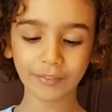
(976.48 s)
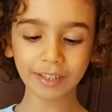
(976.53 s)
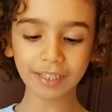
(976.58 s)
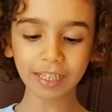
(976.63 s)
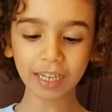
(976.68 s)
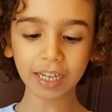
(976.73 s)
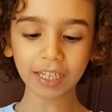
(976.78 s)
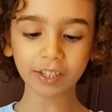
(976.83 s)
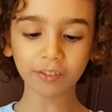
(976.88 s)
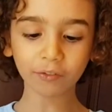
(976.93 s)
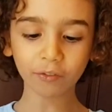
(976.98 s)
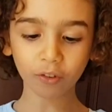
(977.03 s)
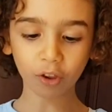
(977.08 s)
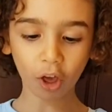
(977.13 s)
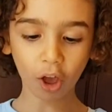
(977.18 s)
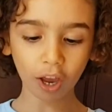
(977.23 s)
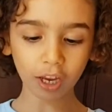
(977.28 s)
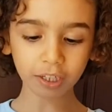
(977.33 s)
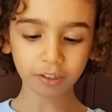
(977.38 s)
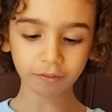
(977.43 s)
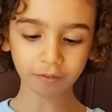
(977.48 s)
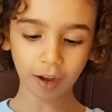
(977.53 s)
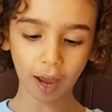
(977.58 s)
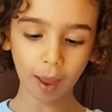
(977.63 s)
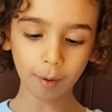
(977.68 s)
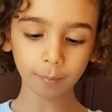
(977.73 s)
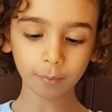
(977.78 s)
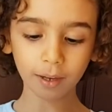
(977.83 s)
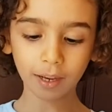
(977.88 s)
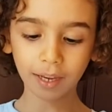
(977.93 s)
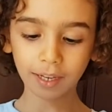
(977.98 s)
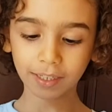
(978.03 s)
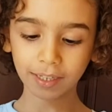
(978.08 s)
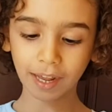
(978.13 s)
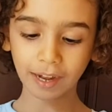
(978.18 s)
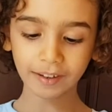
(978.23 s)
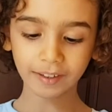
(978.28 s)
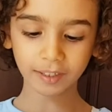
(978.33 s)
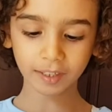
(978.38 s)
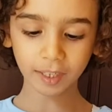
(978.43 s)
Venus flytrap
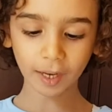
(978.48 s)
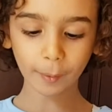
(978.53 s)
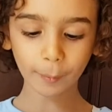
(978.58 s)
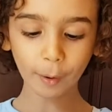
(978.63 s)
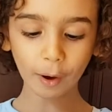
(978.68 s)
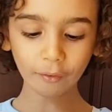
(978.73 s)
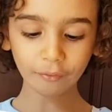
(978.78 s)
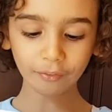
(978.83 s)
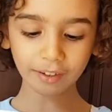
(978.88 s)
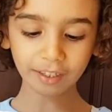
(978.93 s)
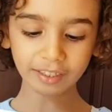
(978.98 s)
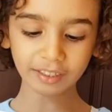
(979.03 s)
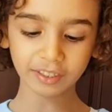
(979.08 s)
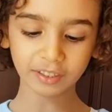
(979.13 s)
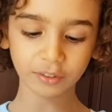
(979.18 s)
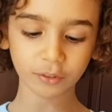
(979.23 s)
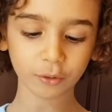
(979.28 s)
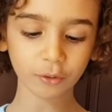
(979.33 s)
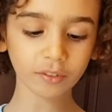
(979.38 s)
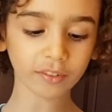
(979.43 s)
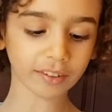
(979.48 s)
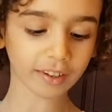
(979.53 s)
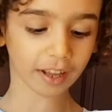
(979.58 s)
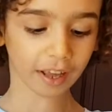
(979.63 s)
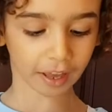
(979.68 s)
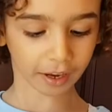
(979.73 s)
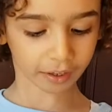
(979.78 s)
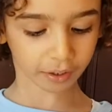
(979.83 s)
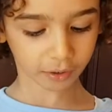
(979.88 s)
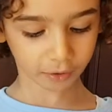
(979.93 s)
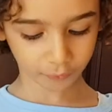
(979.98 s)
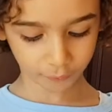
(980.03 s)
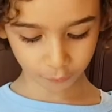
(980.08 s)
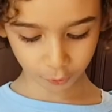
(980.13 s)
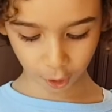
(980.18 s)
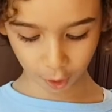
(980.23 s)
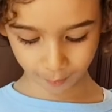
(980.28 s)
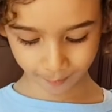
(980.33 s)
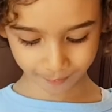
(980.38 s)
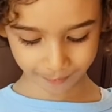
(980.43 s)
gets some of its nutrients
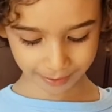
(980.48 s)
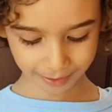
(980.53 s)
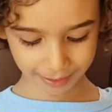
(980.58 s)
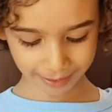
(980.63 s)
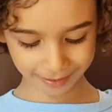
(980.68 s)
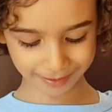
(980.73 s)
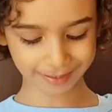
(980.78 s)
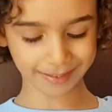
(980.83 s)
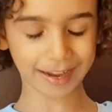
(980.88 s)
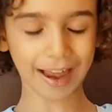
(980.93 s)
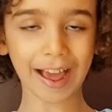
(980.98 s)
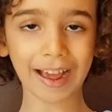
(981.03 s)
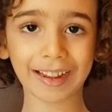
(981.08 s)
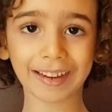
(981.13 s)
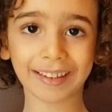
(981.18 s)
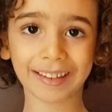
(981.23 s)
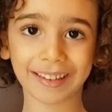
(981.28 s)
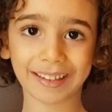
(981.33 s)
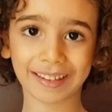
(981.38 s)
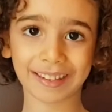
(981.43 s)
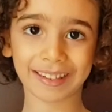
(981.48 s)
from insects.